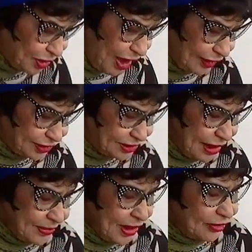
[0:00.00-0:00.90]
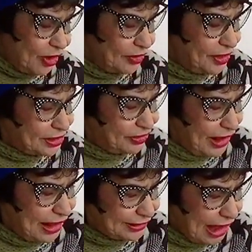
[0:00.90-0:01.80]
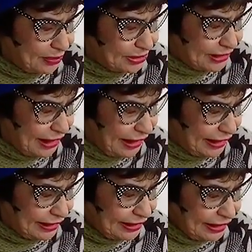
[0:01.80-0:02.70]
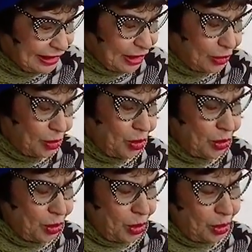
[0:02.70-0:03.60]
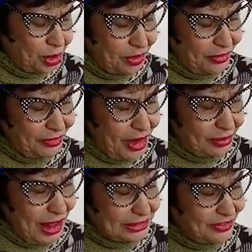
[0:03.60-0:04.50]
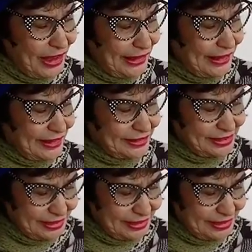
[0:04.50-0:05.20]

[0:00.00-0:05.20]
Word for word: thoughts for this Valentine's Day. Ruth from Las Vegas.